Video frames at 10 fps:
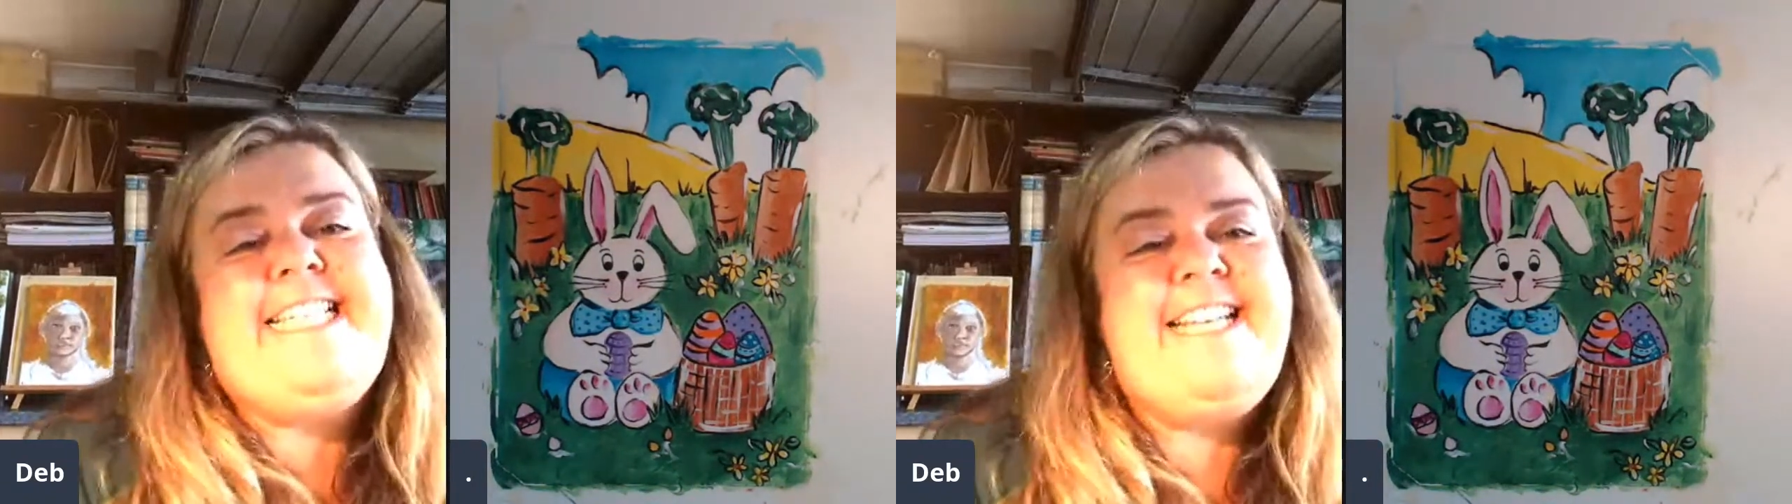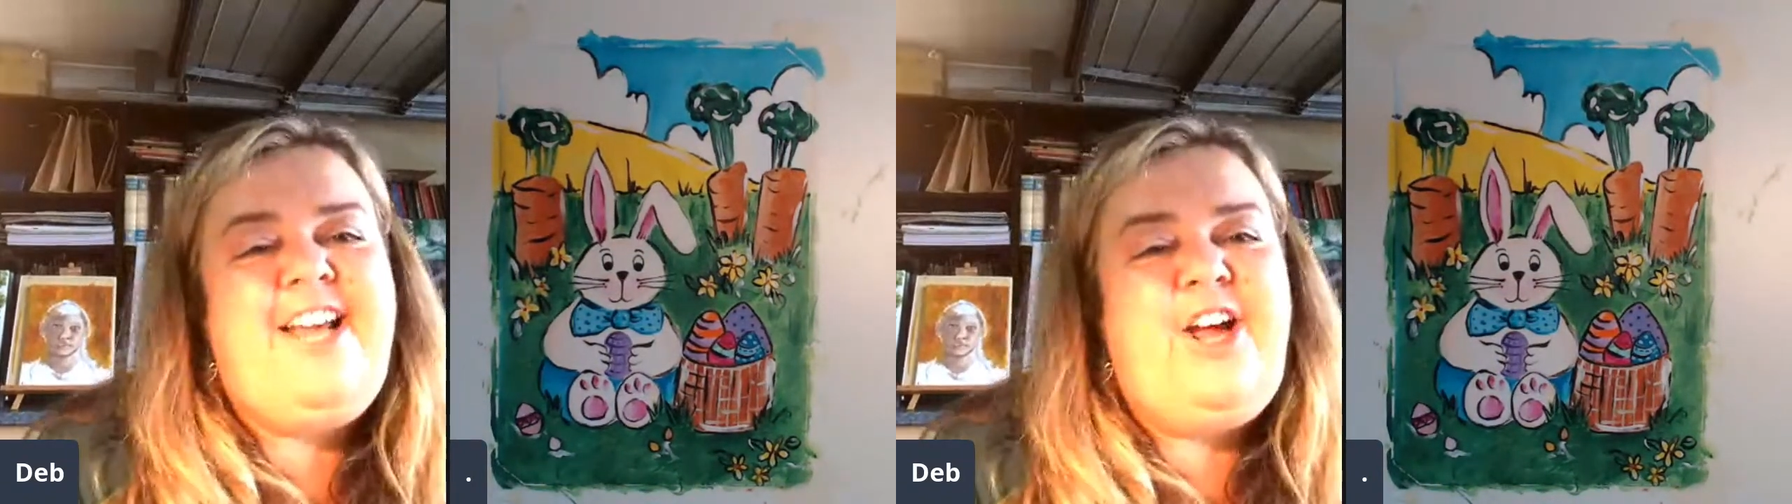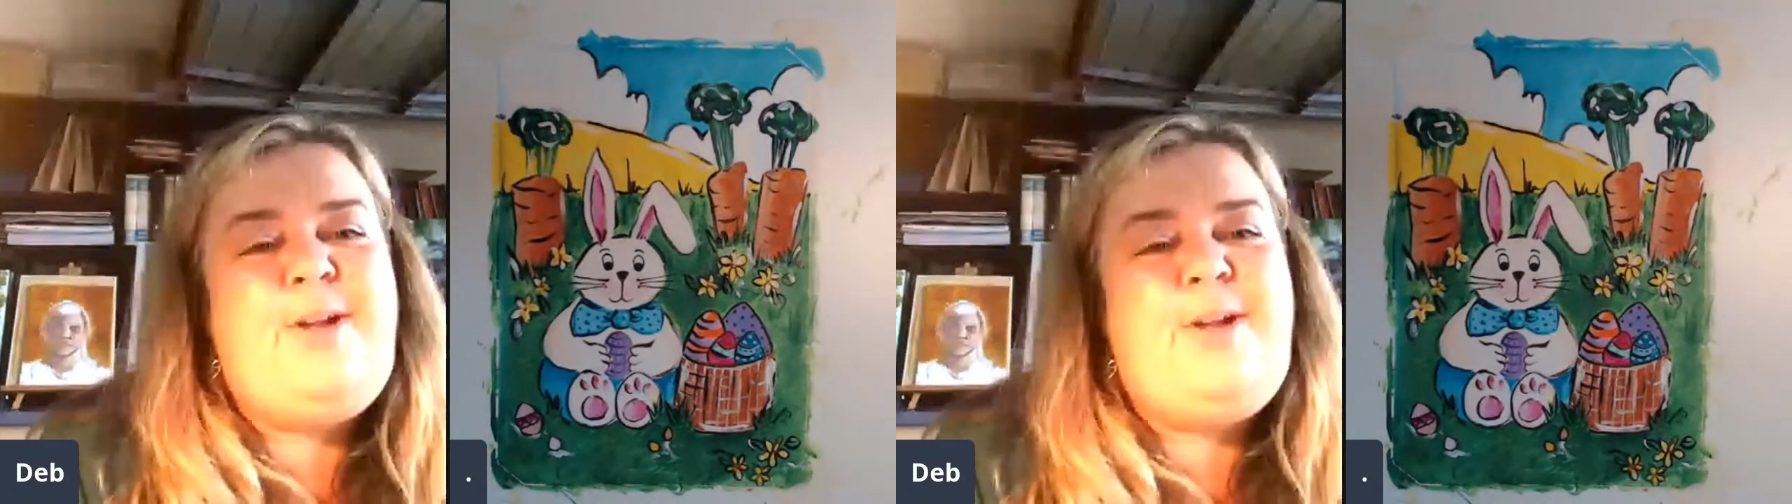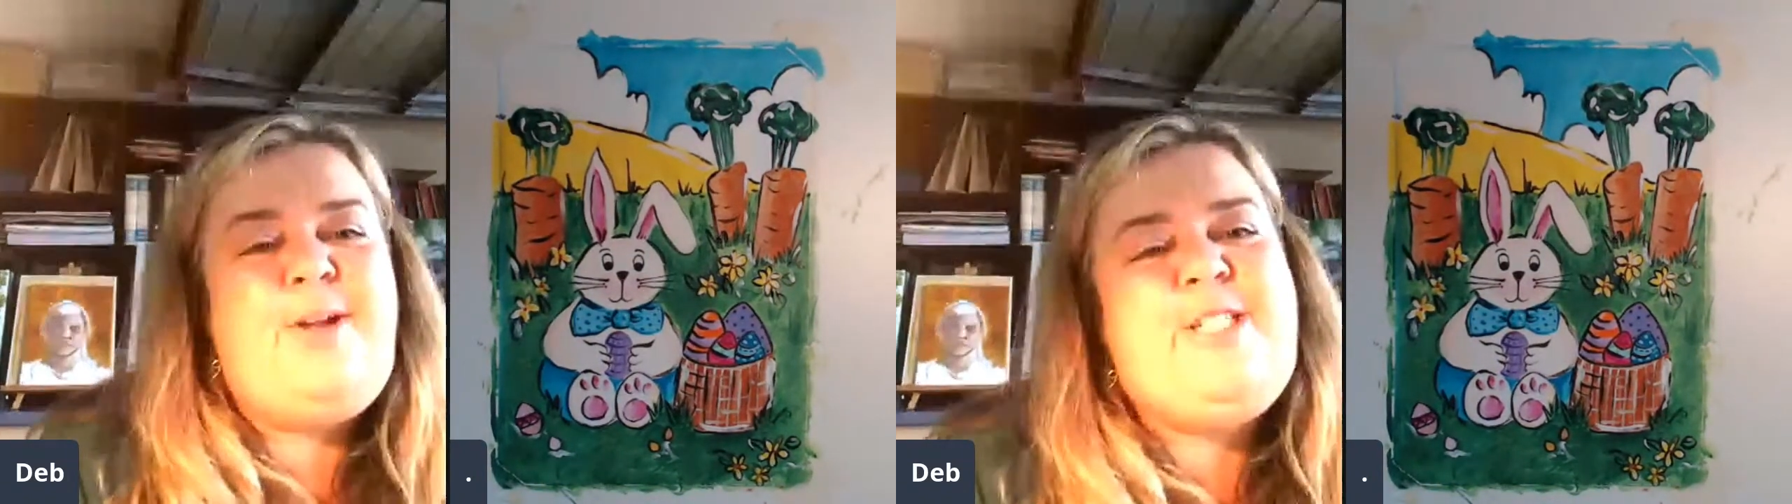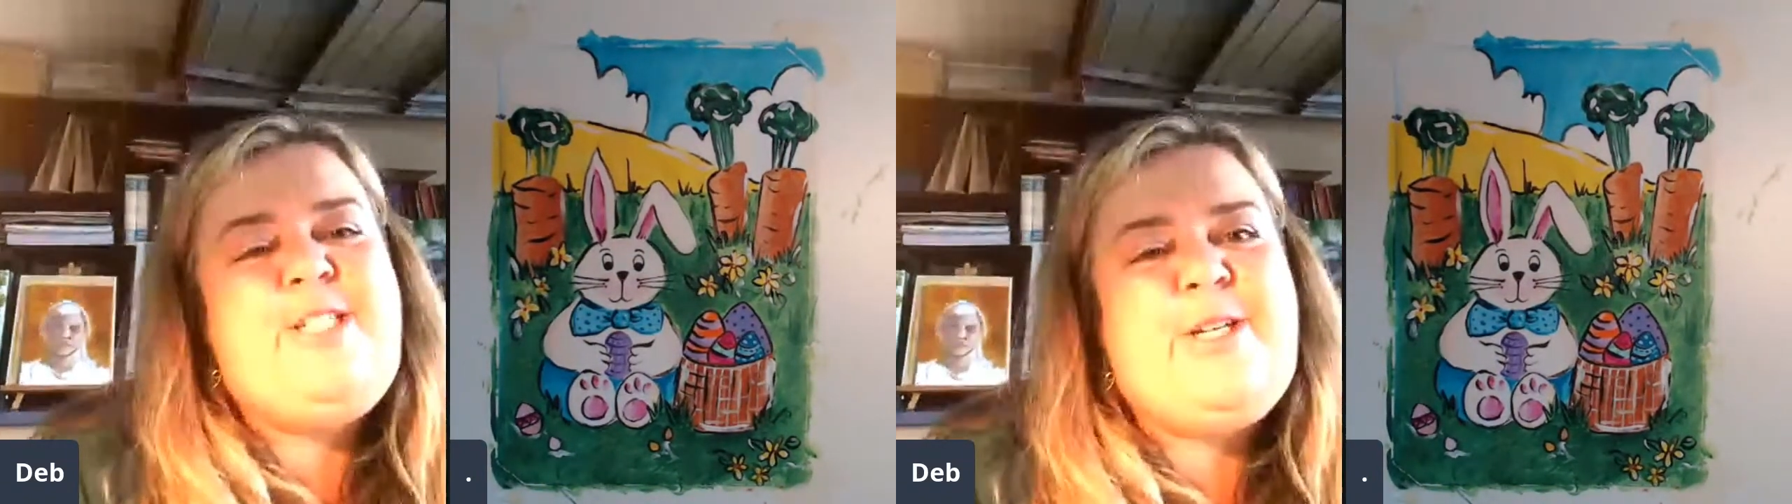Hope you
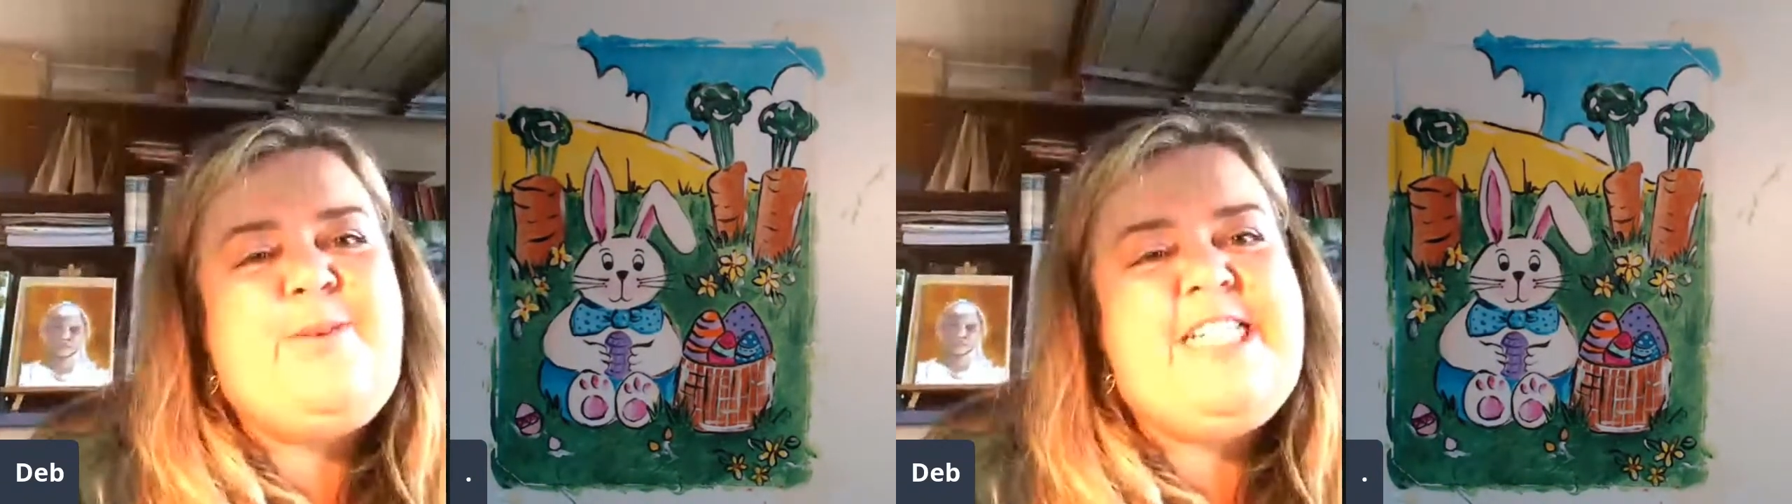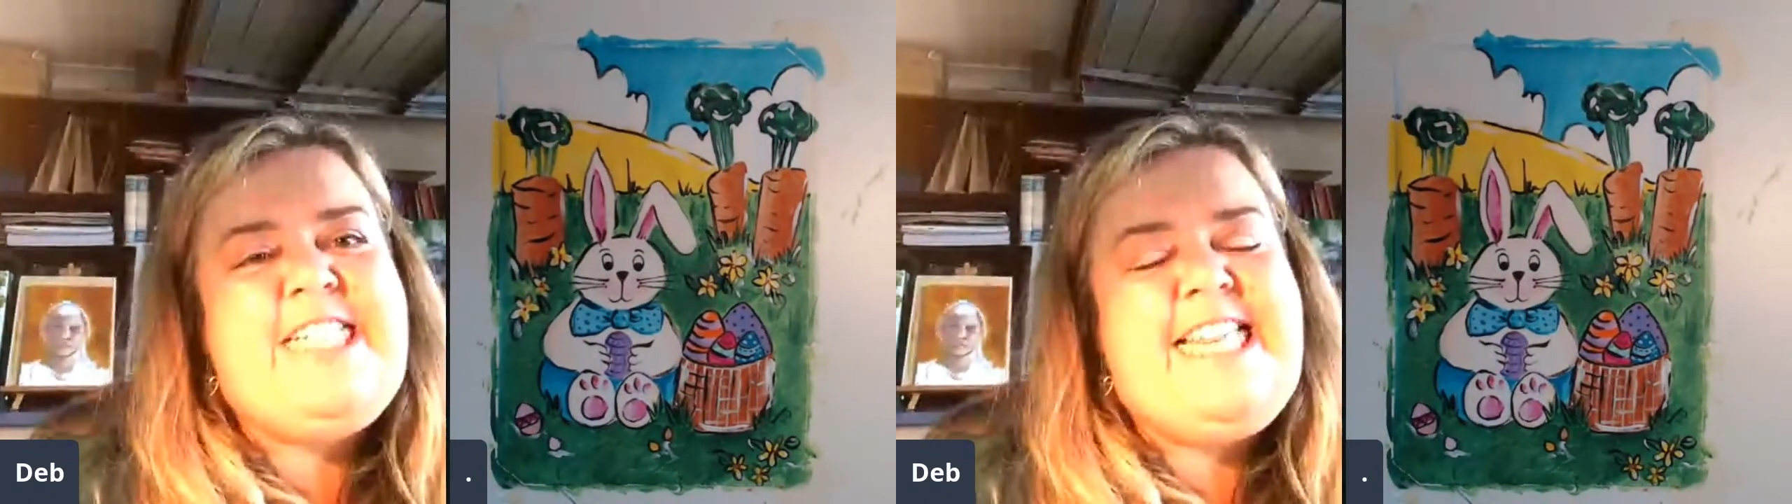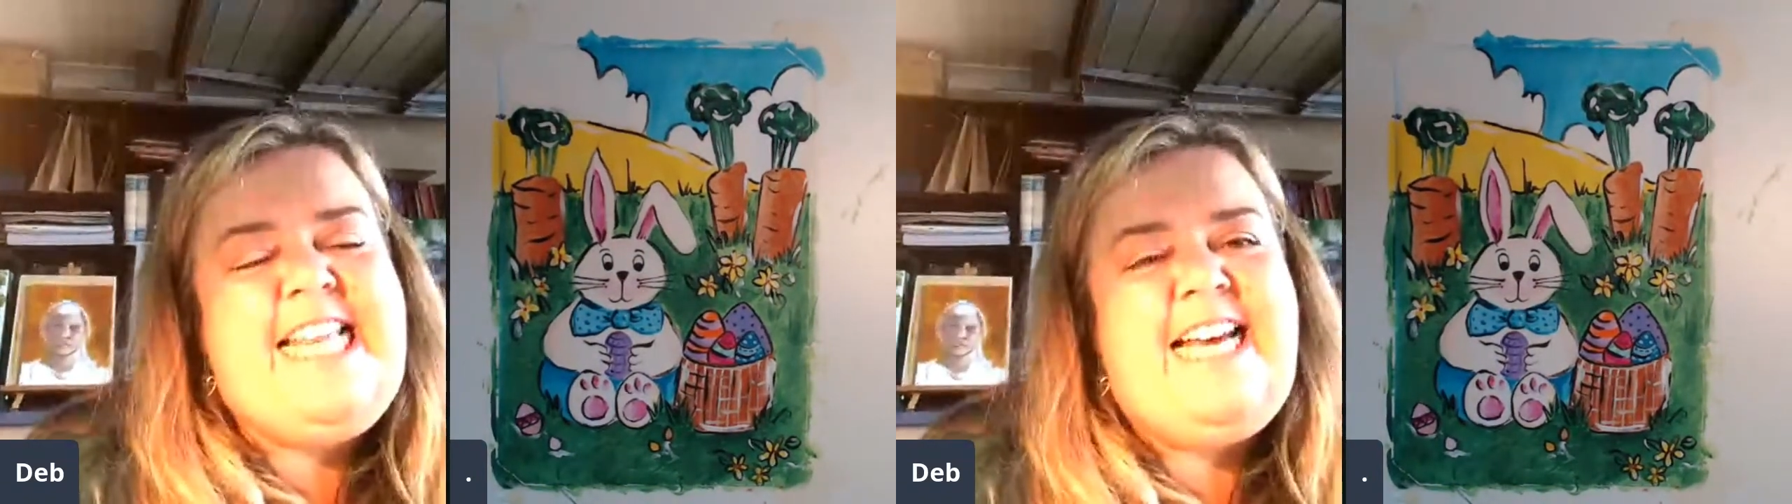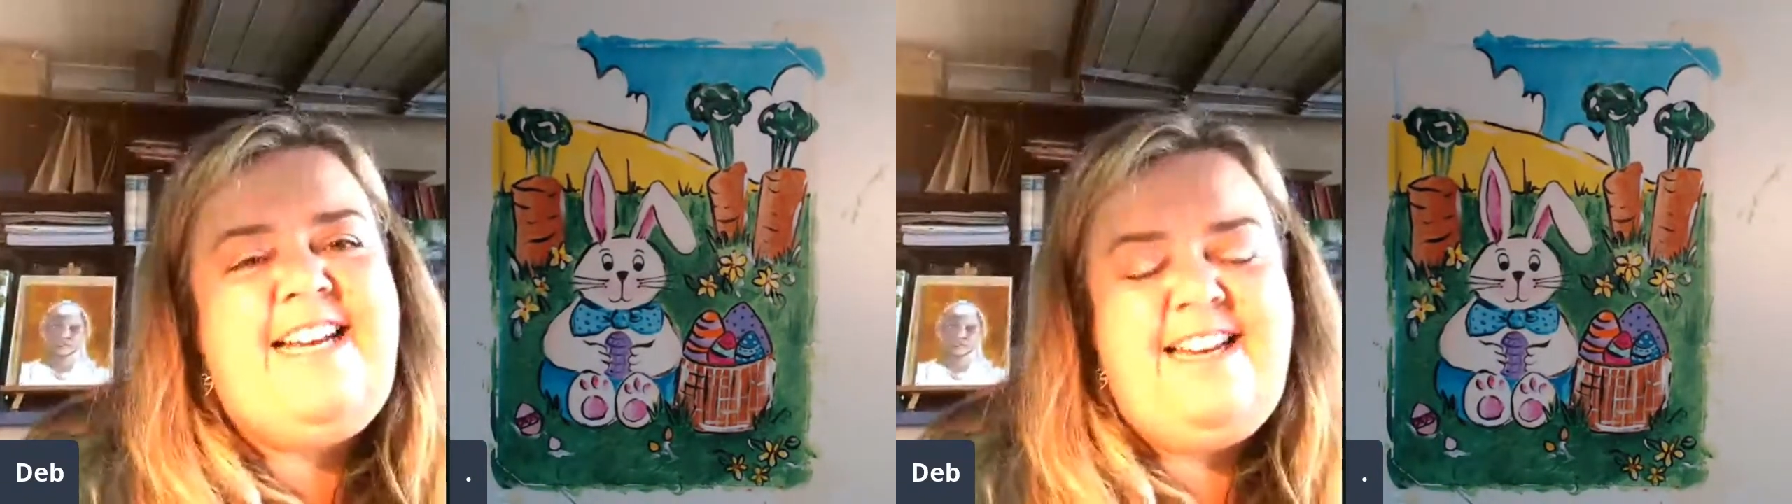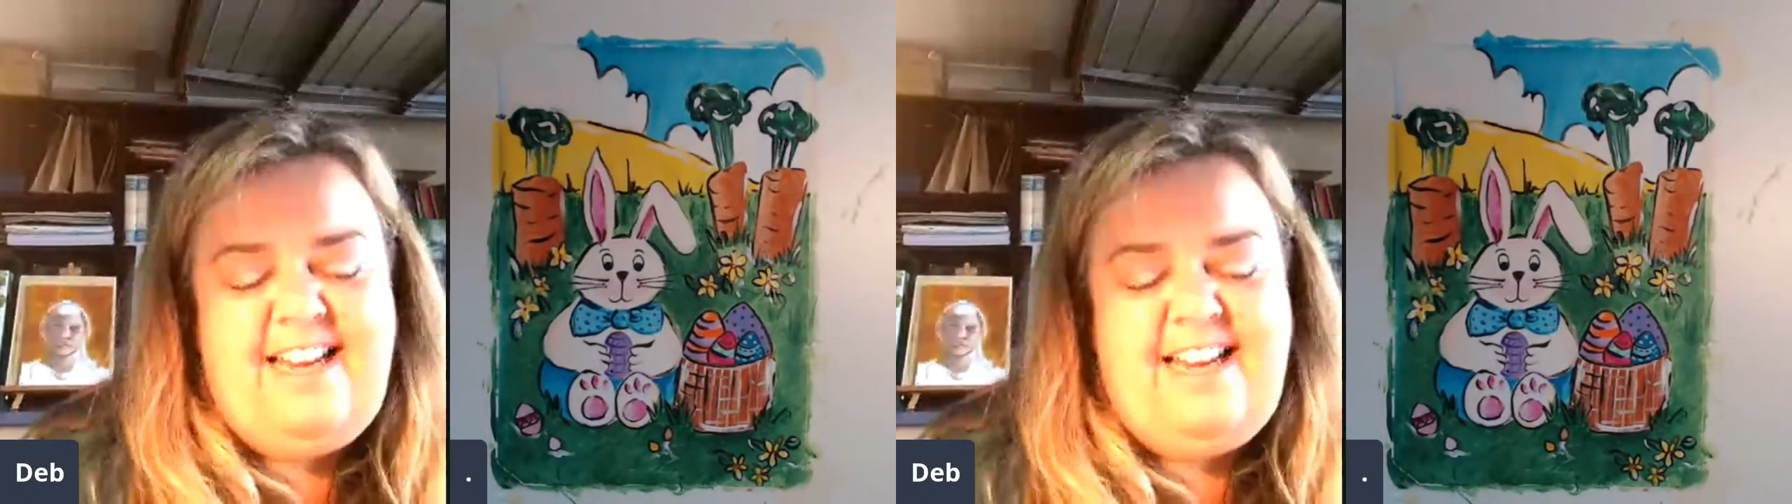enjoyed watching that.